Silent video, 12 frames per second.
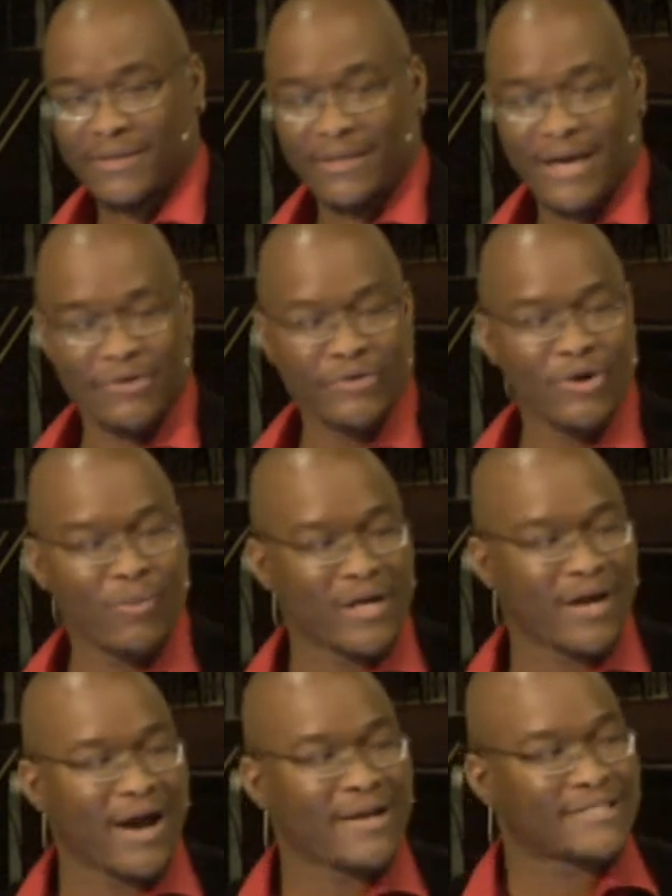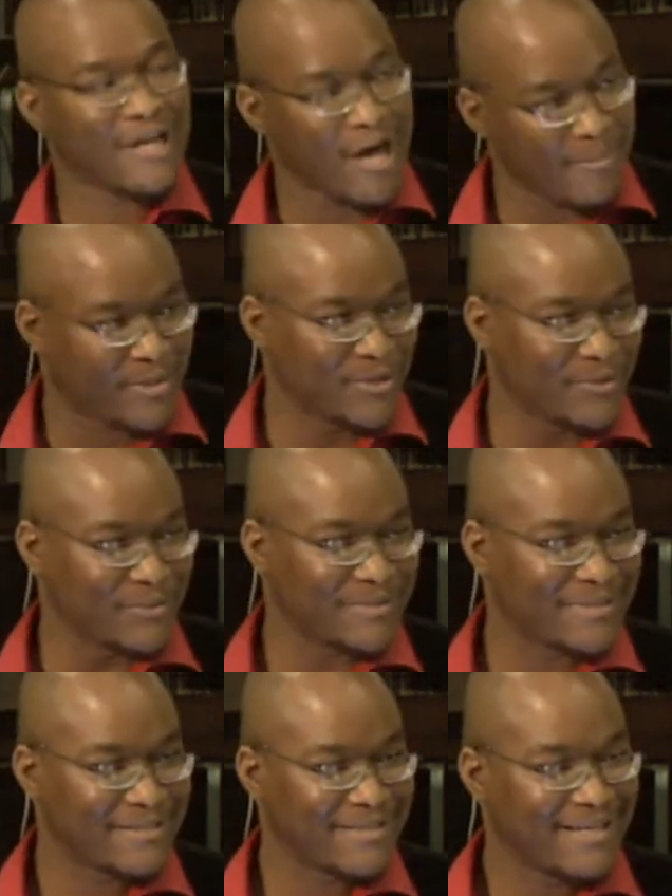I don't know what God is up to
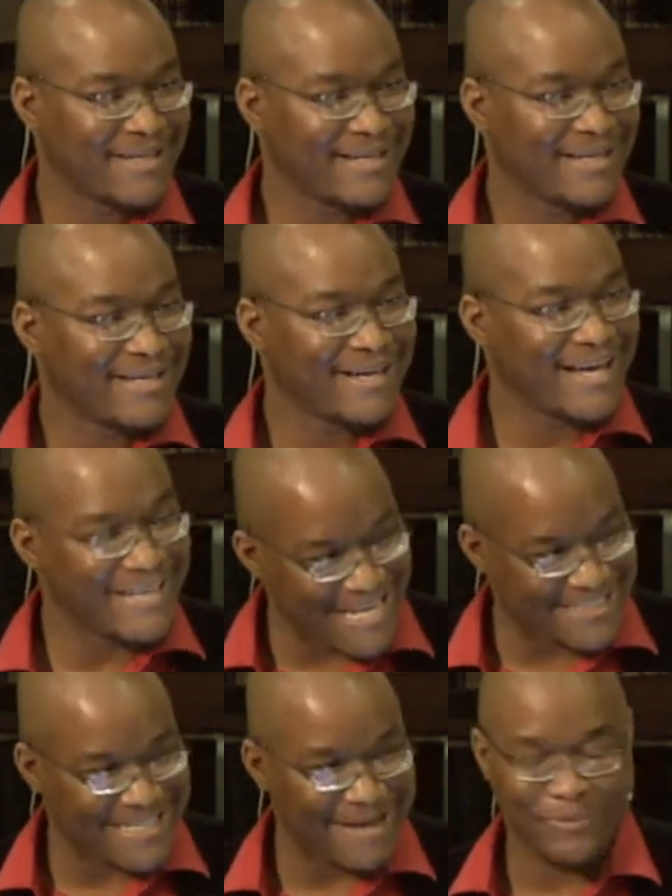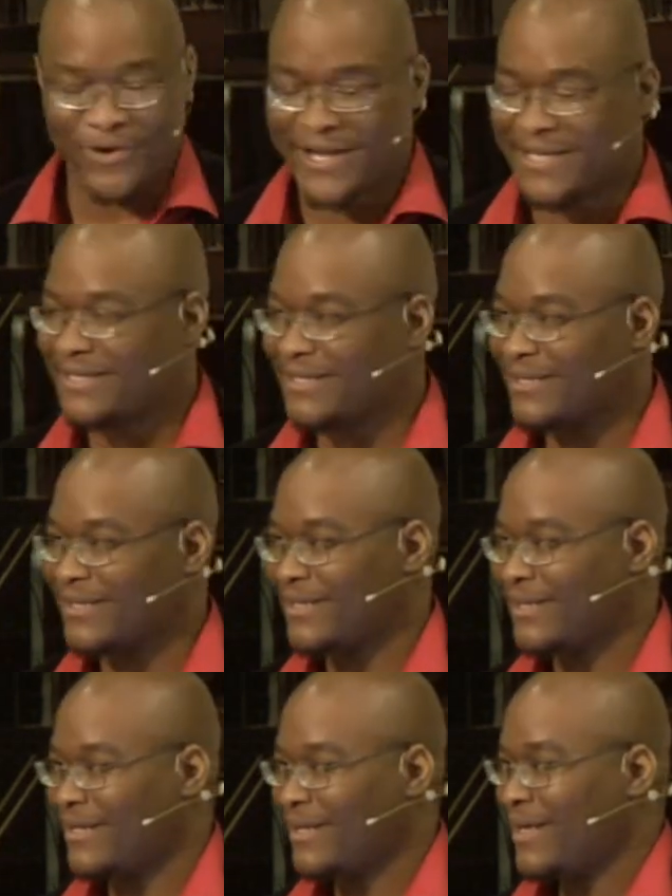unless I pray.
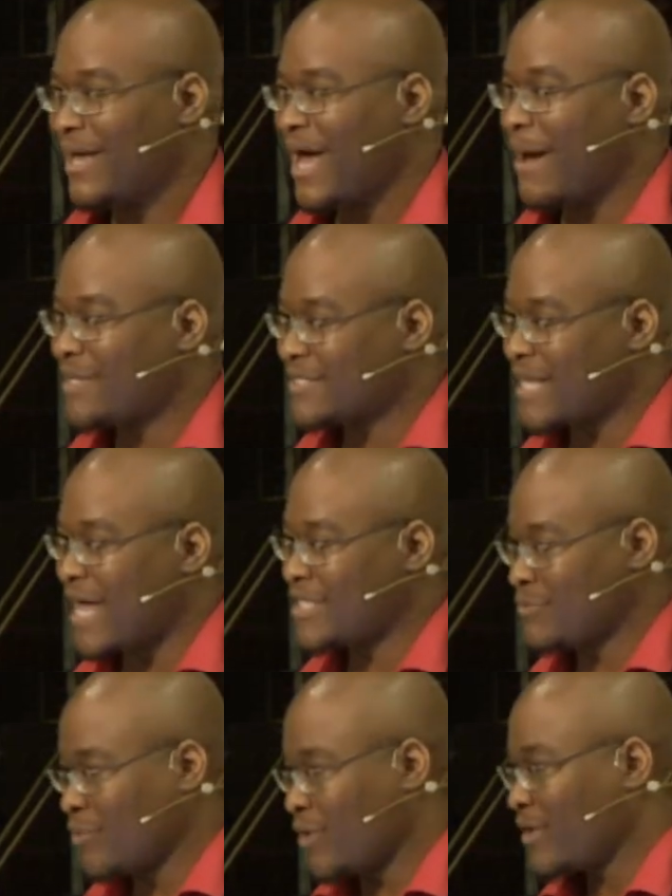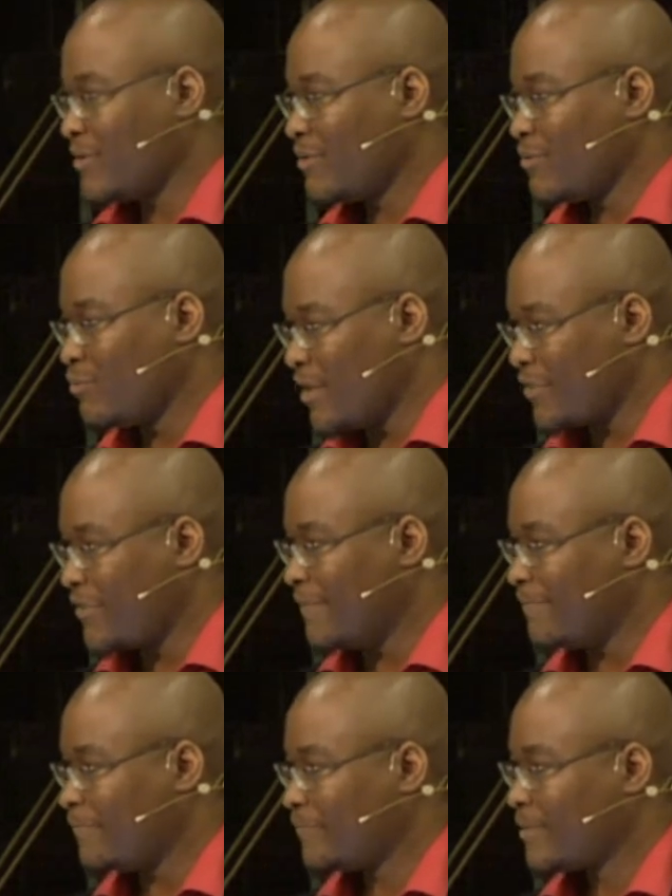I'm designed to work with Him.
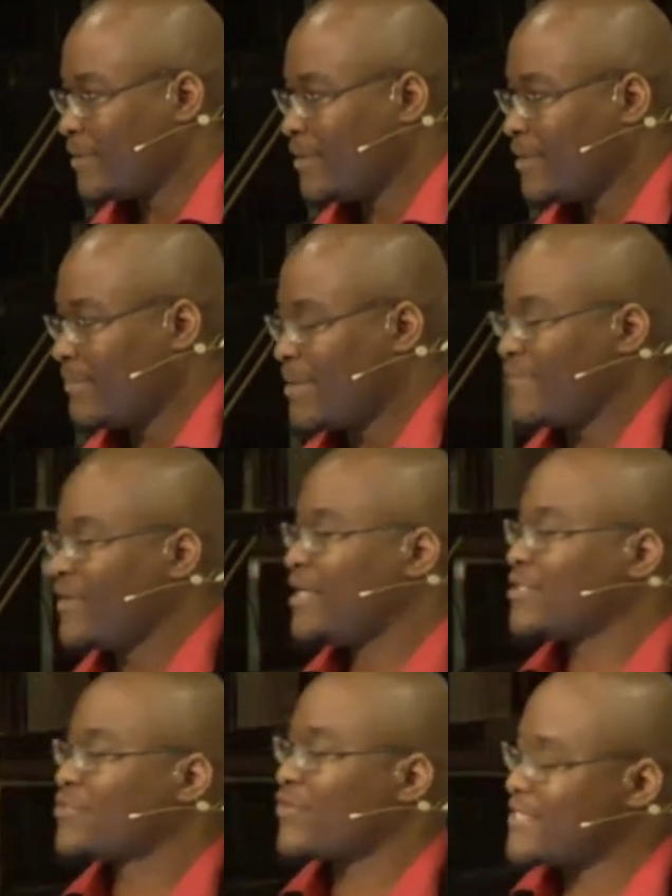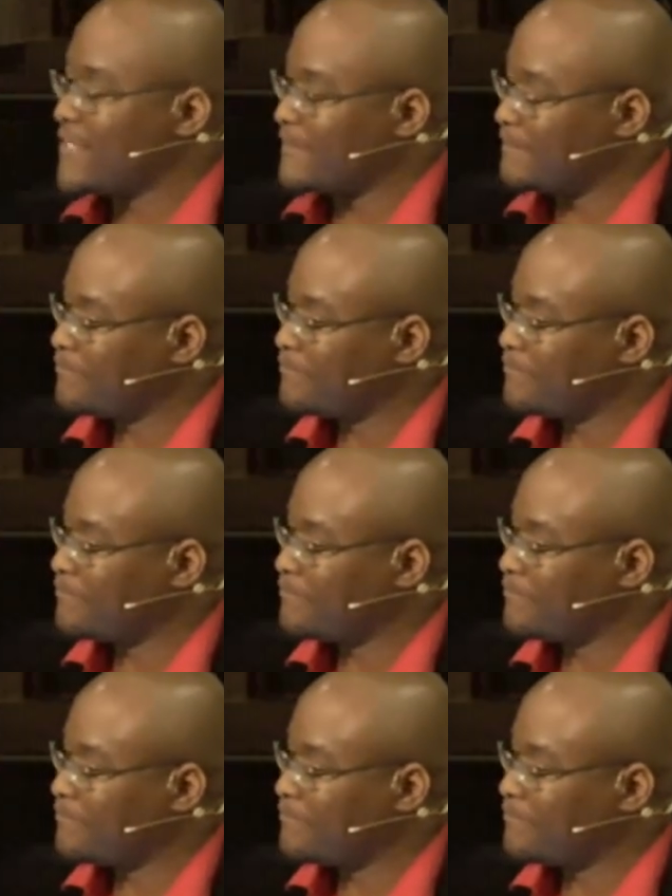I'll give you an illustration.